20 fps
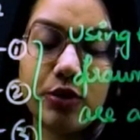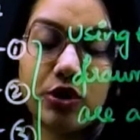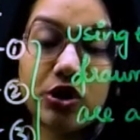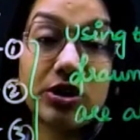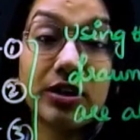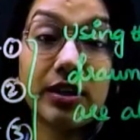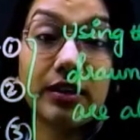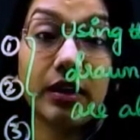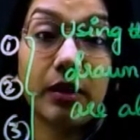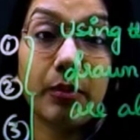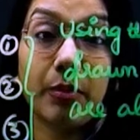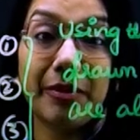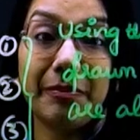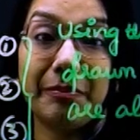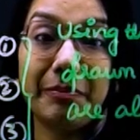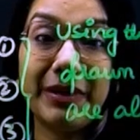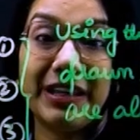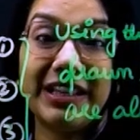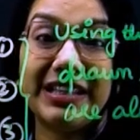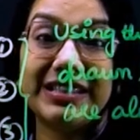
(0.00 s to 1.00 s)
which is nothing but
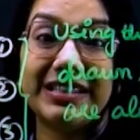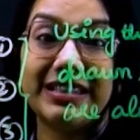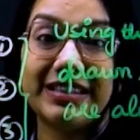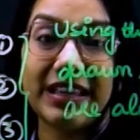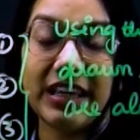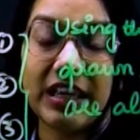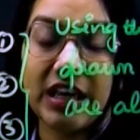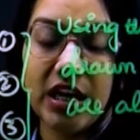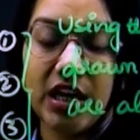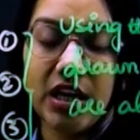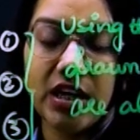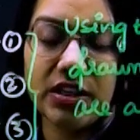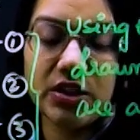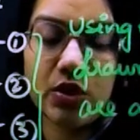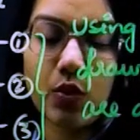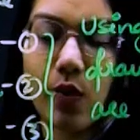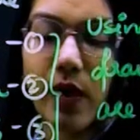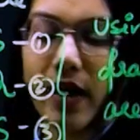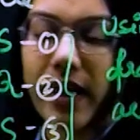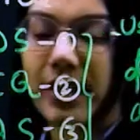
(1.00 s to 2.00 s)
BC.
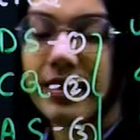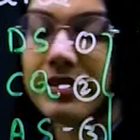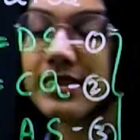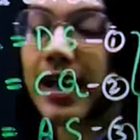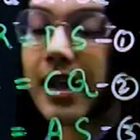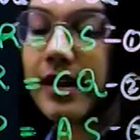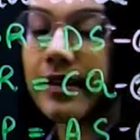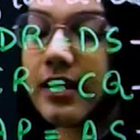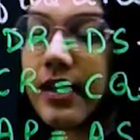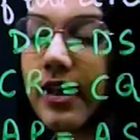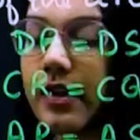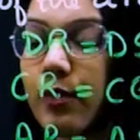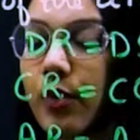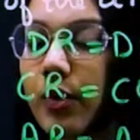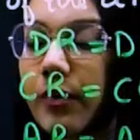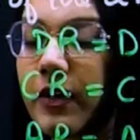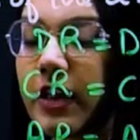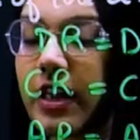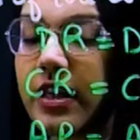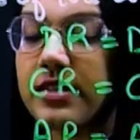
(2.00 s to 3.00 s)
So hence at the end
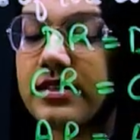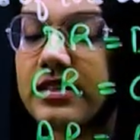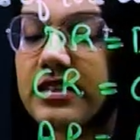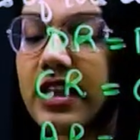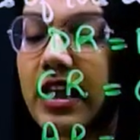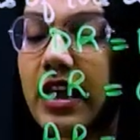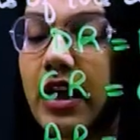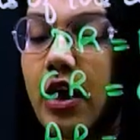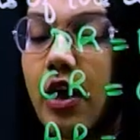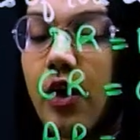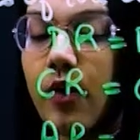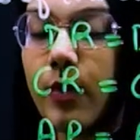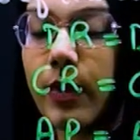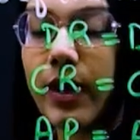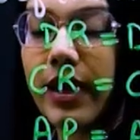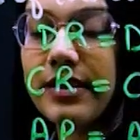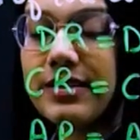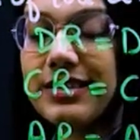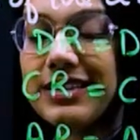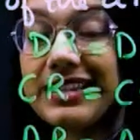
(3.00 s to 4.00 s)
what we can say
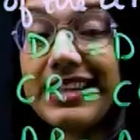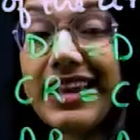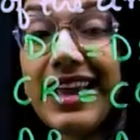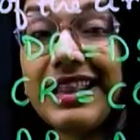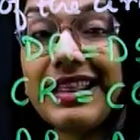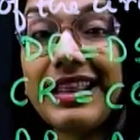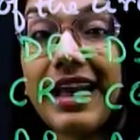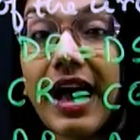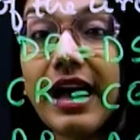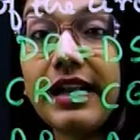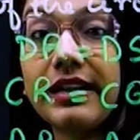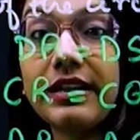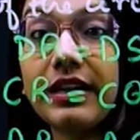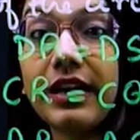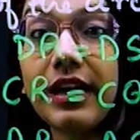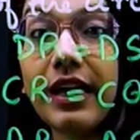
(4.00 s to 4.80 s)
that